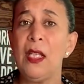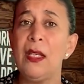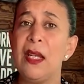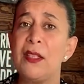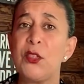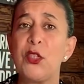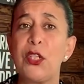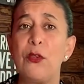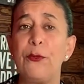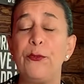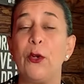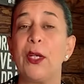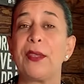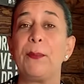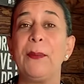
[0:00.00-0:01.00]
and so
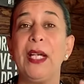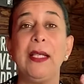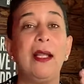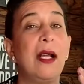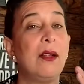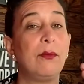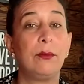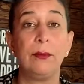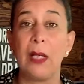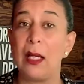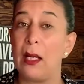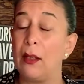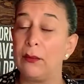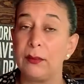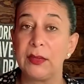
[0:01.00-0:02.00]
forth. But
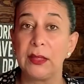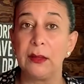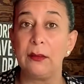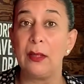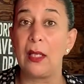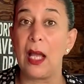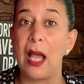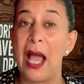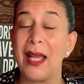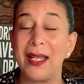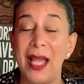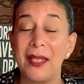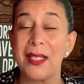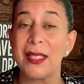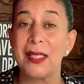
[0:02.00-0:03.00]
I
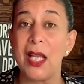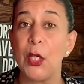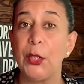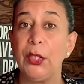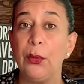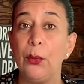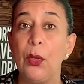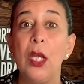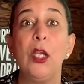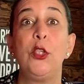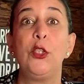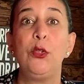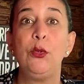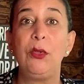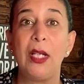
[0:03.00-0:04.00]
gotta tell you,
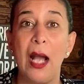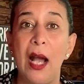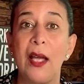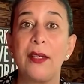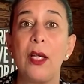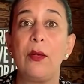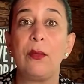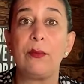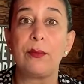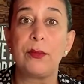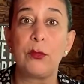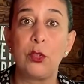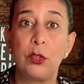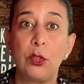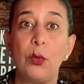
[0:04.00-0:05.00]
you gotta
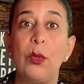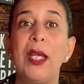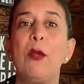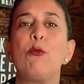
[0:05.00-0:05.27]
do it